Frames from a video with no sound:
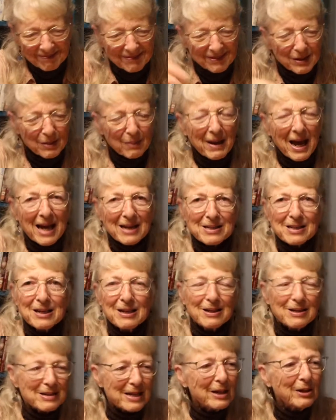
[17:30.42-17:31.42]
the
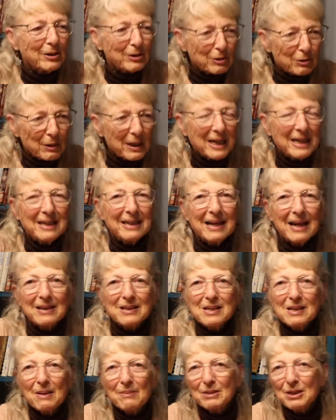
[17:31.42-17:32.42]
basket is ill-treated
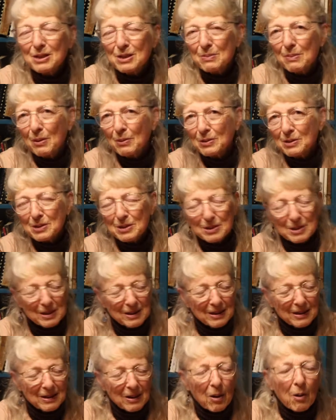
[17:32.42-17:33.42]
and some of the spokes
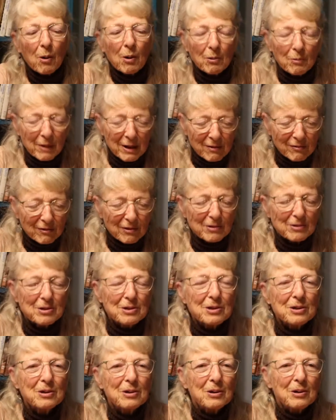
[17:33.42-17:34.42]
or
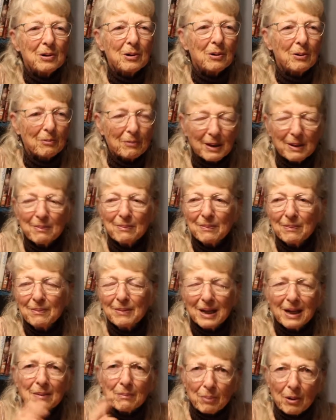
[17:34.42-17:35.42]
weavers or rim
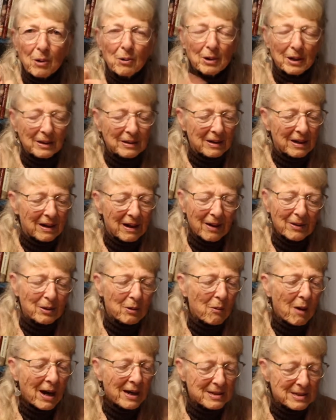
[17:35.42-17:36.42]
get broken.
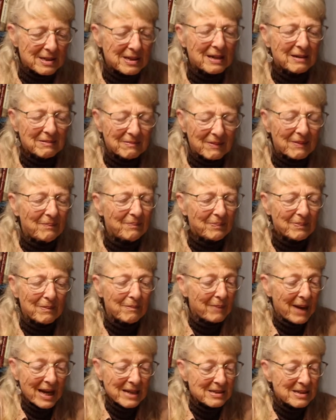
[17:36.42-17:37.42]
Otherwise,
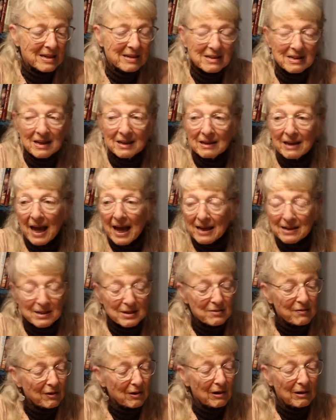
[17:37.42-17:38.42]
baskets can
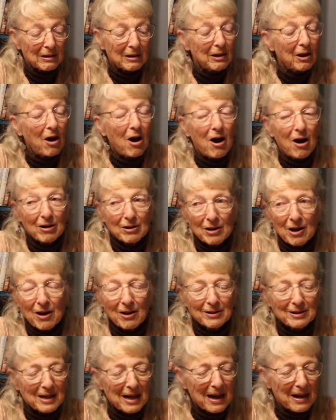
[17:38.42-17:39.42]
last for a long,
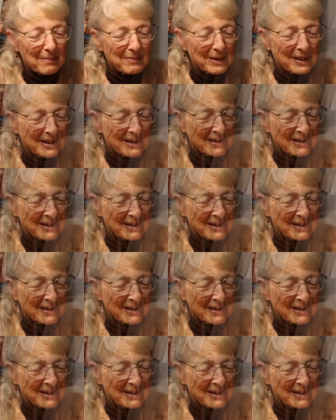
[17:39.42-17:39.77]
long time.